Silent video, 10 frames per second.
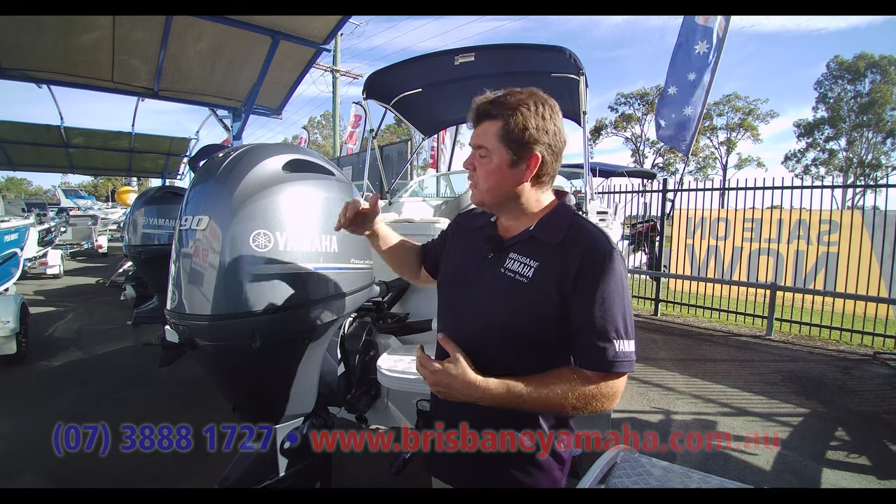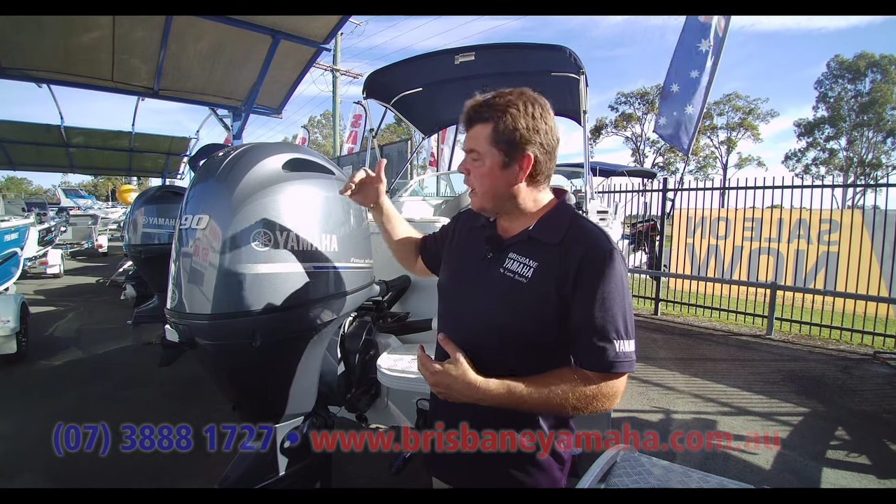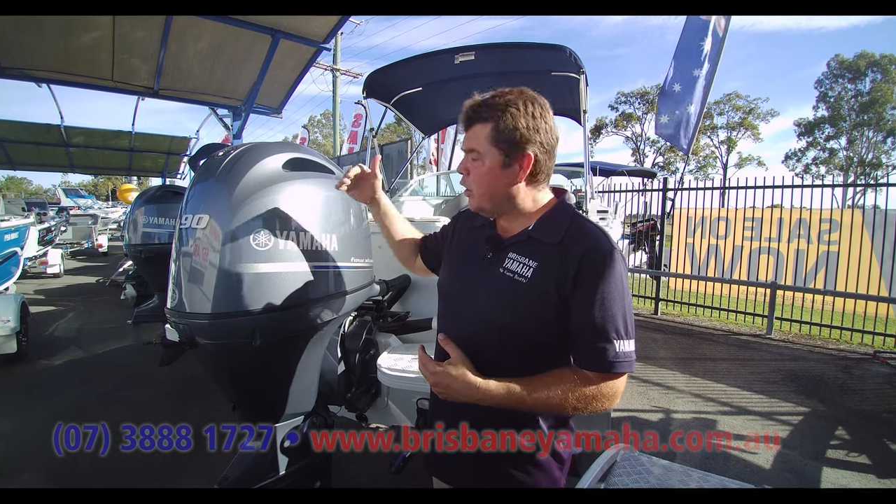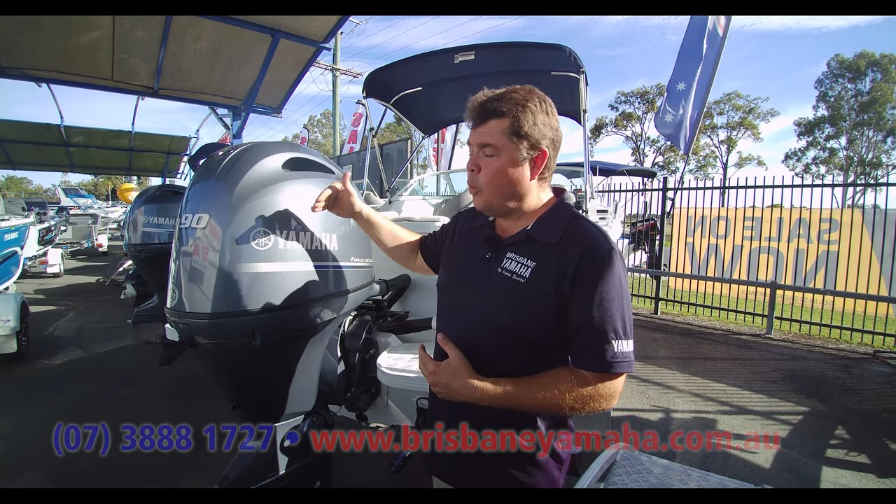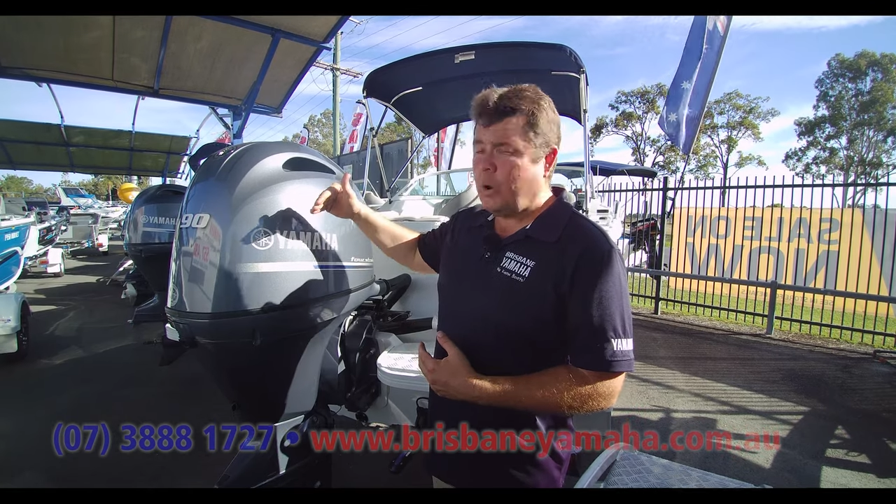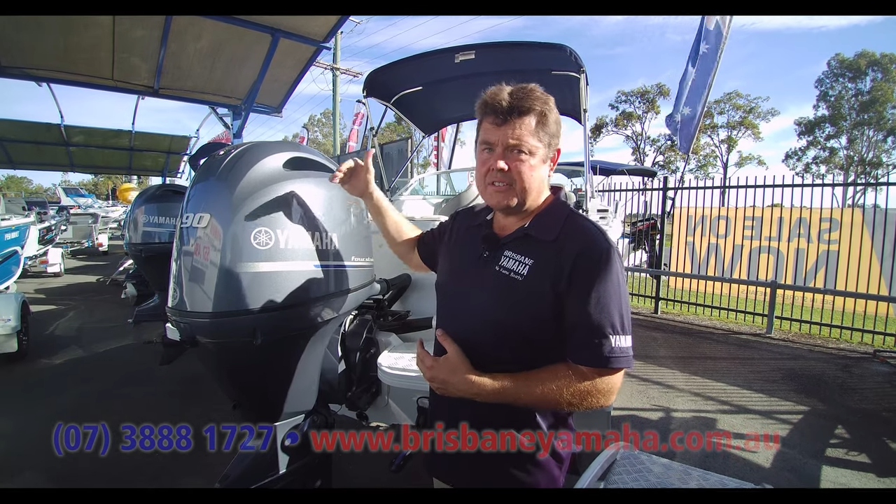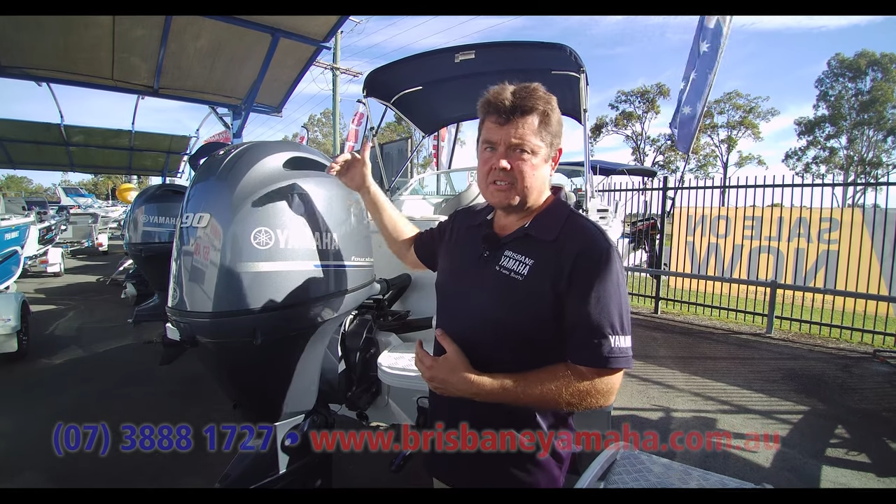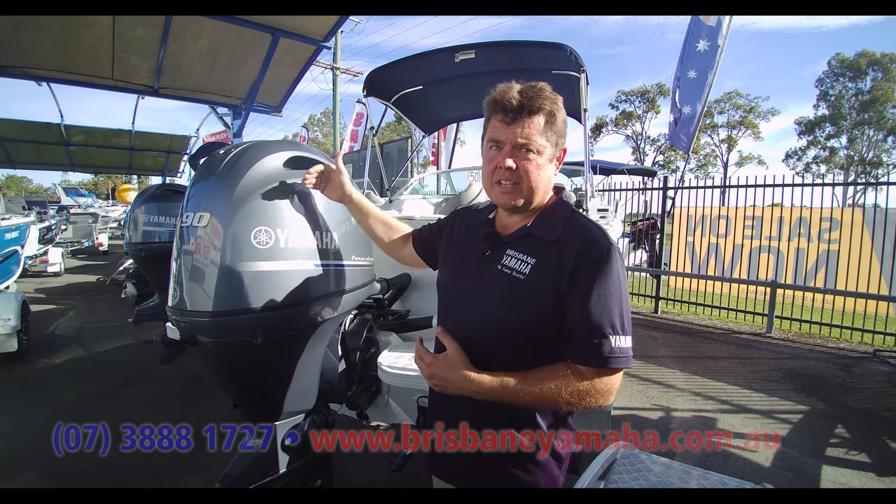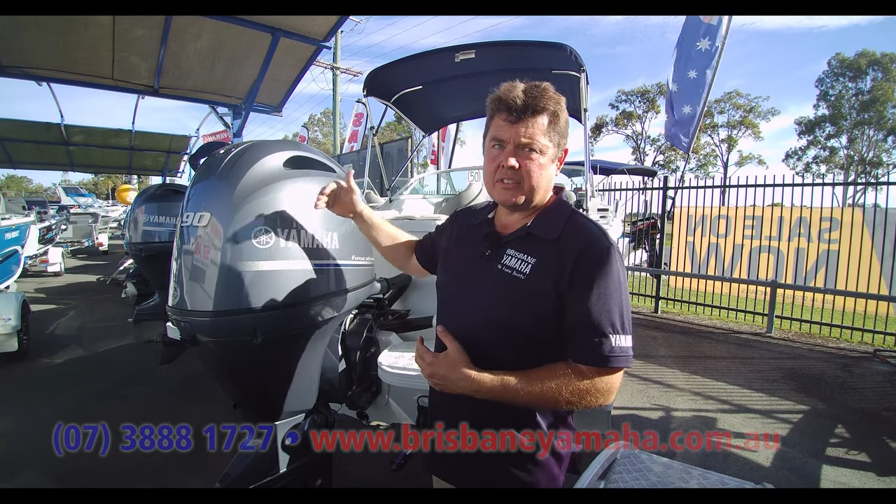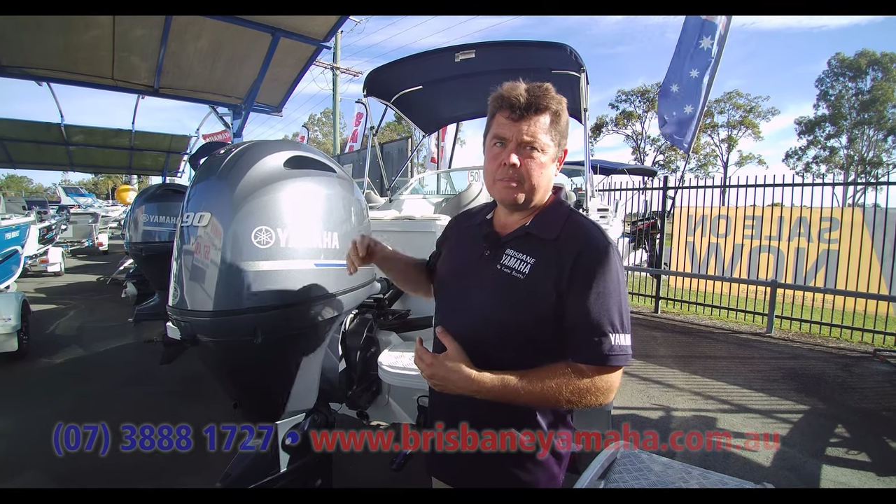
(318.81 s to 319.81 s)
they always
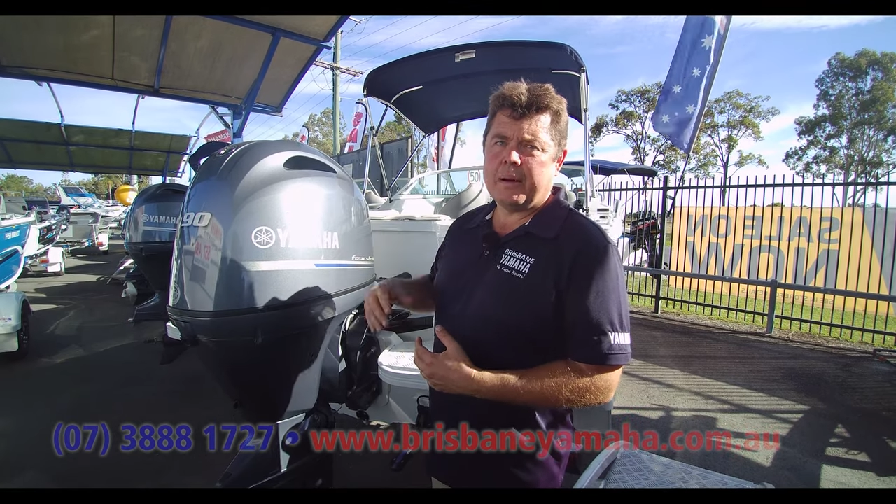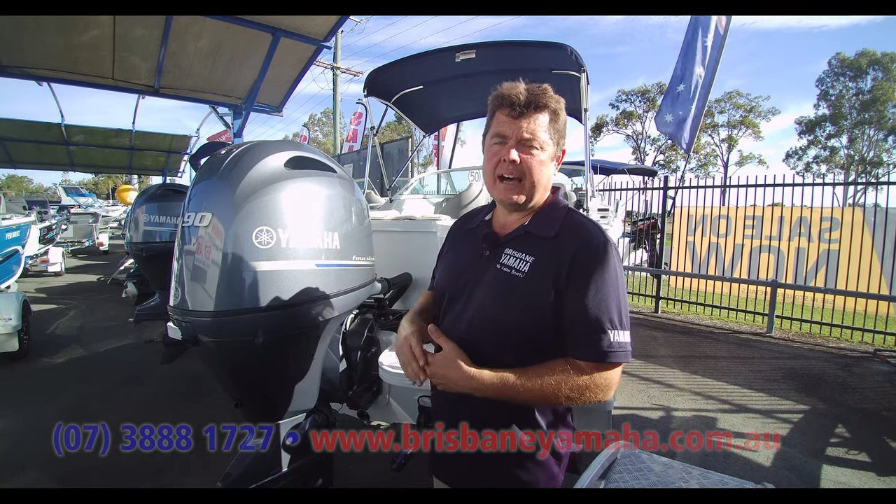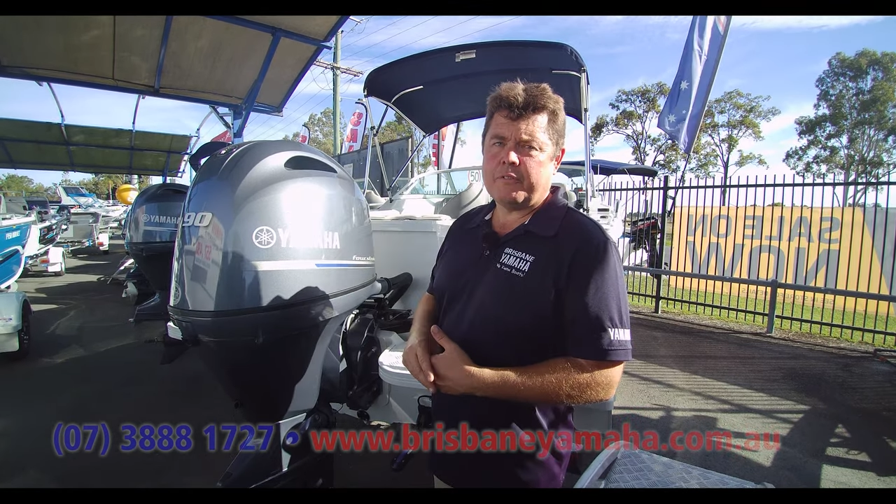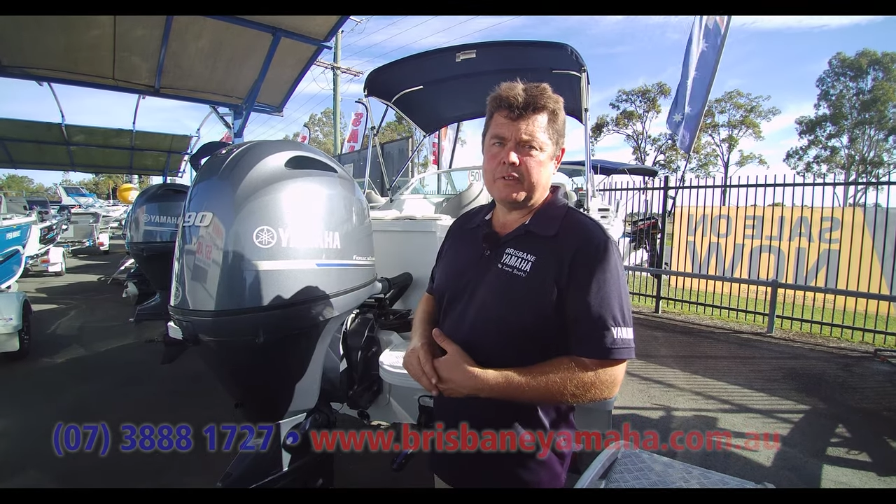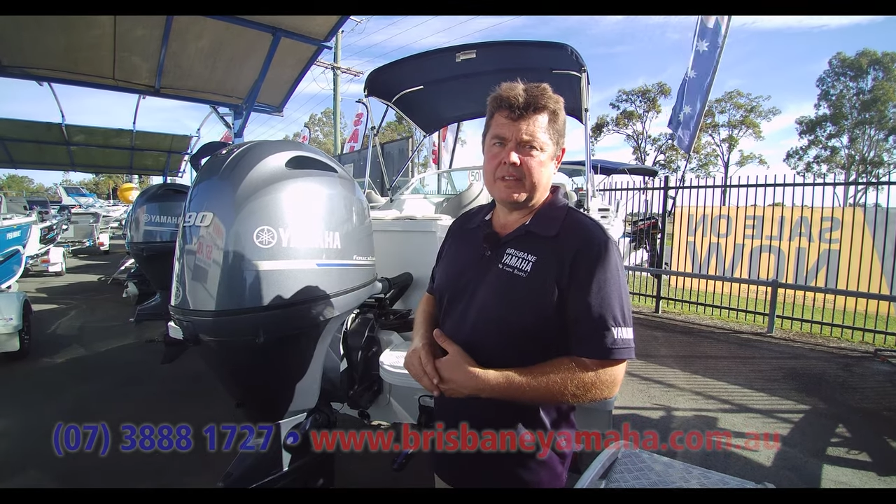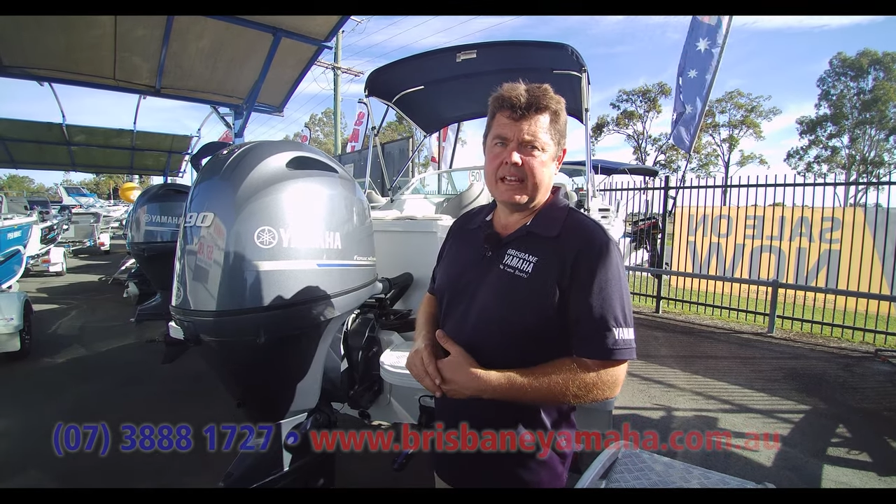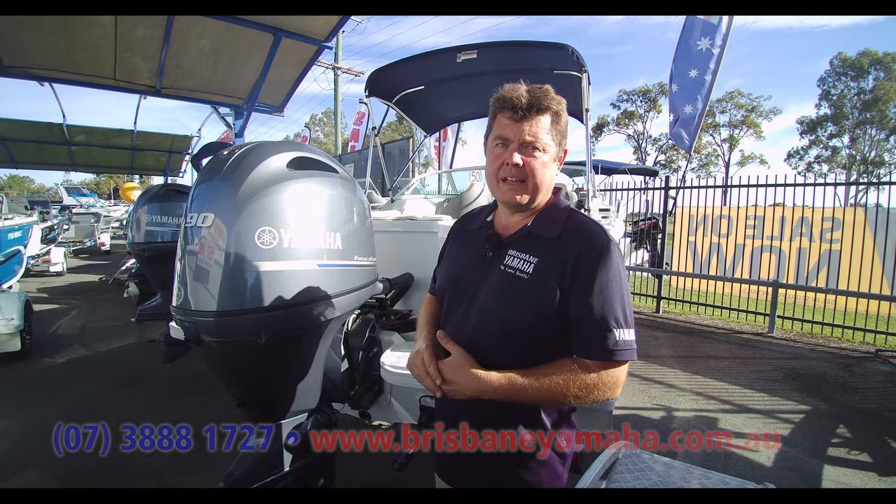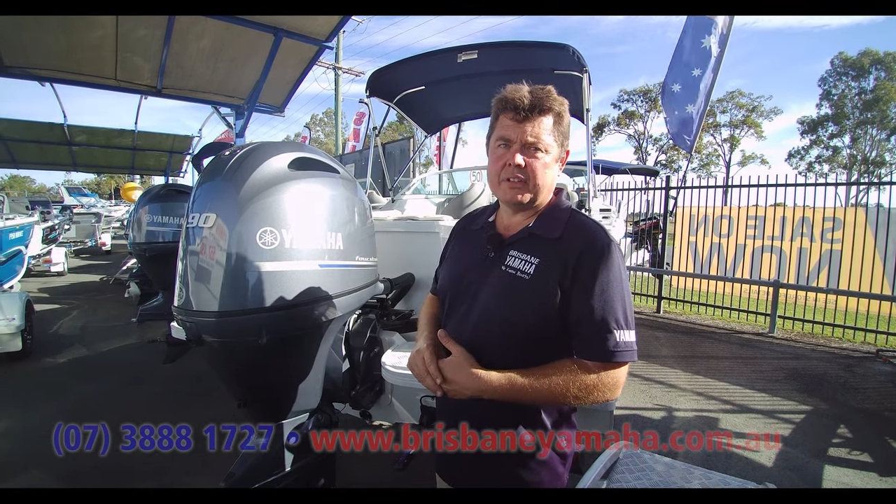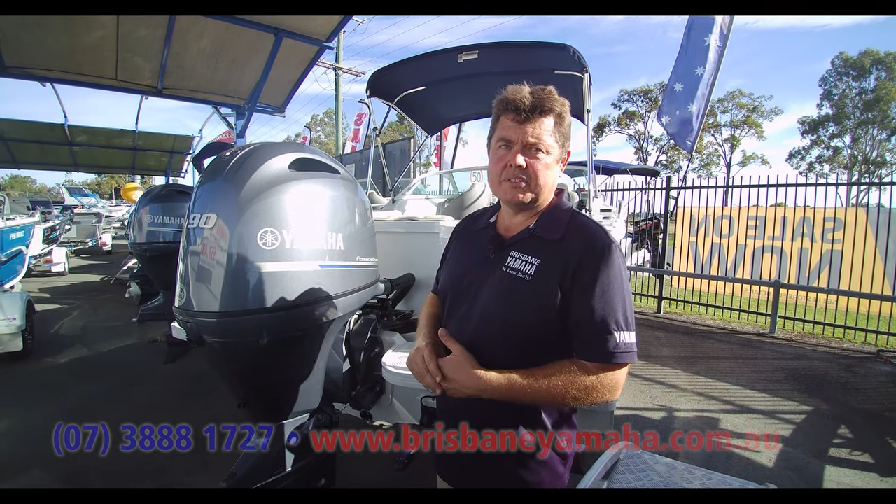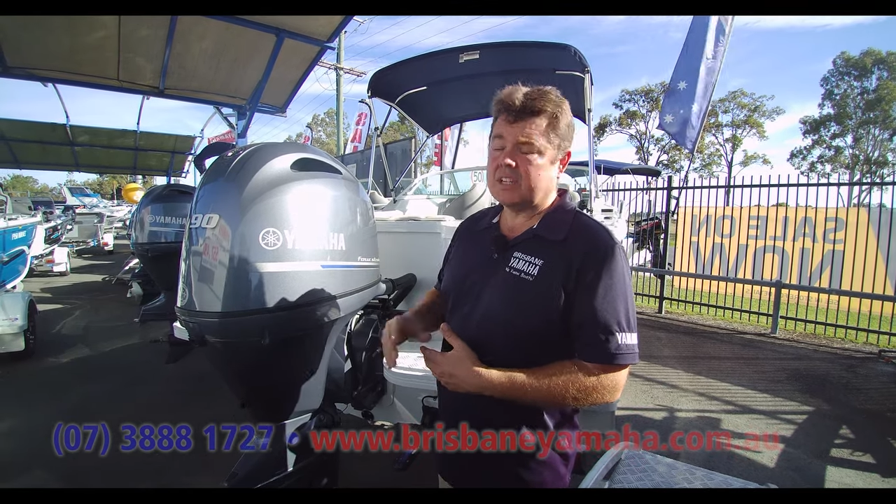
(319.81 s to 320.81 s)
set the bar for the
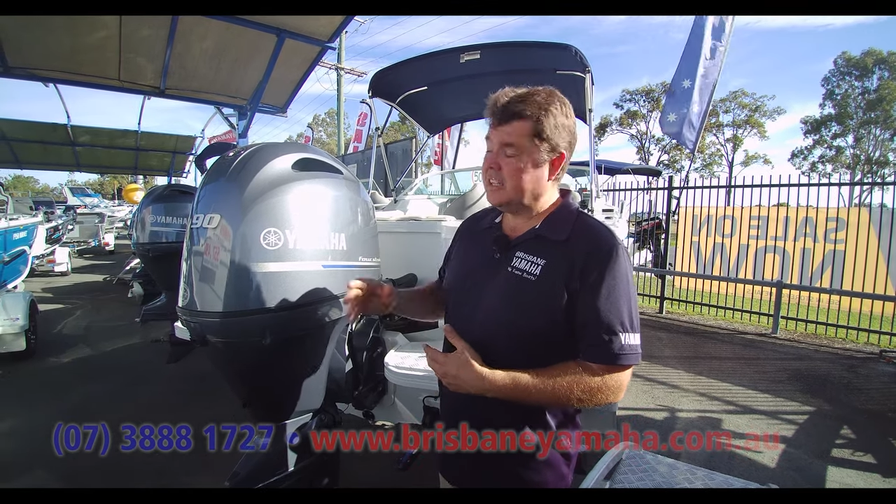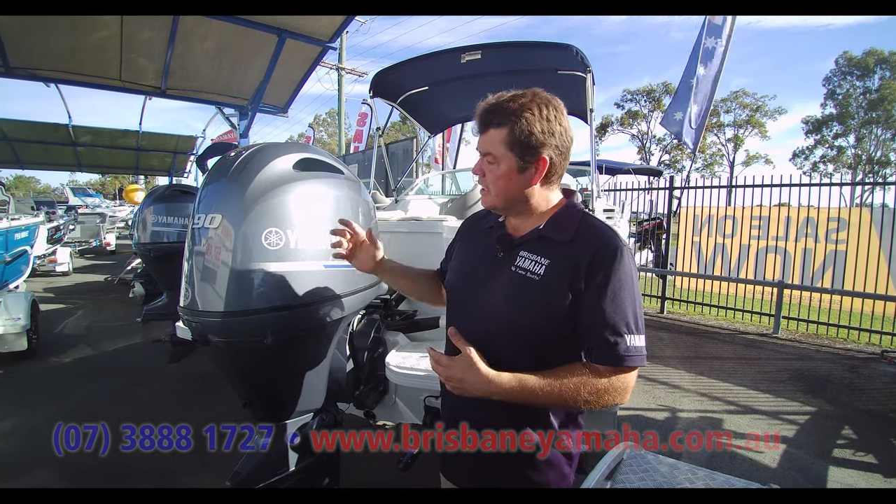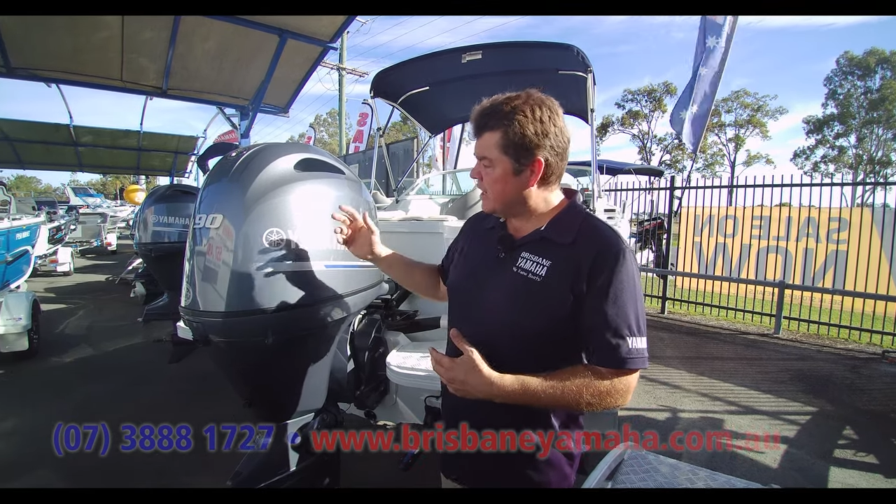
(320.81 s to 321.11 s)
others.